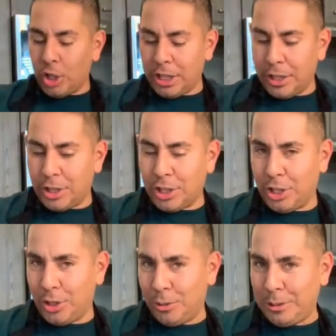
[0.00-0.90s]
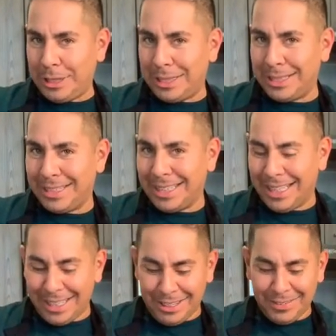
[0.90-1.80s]
the other cute
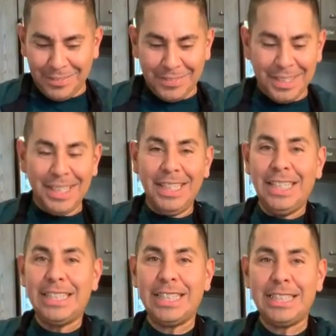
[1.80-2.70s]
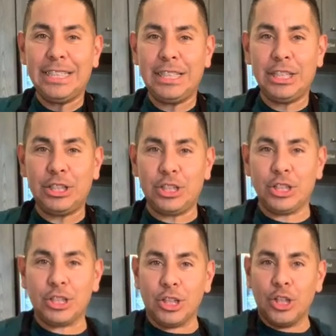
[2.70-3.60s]
stuff. Doesn't this
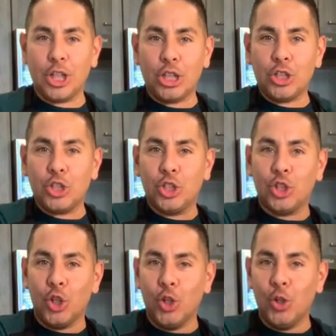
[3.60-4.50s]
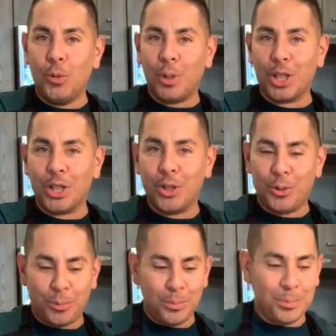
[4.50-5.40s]
just look super
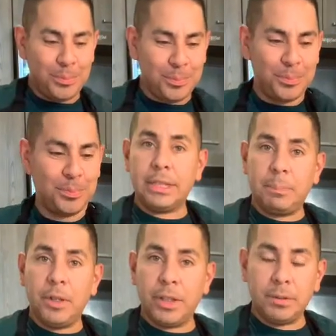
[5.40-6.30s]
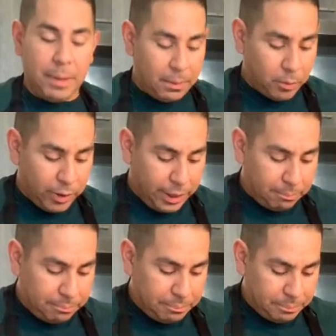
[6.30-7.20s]
cute? Let's peel this bad boy
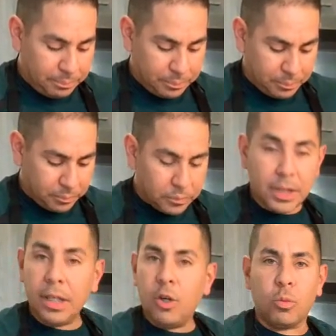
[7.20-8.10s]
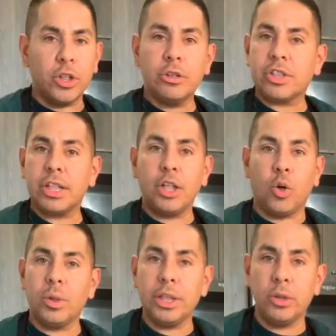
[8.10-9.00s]
up. We're usually
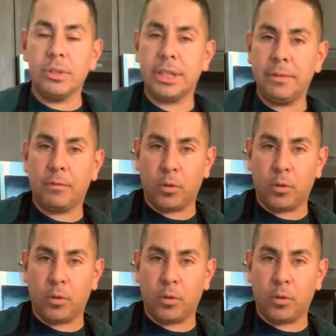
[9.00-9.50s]
only using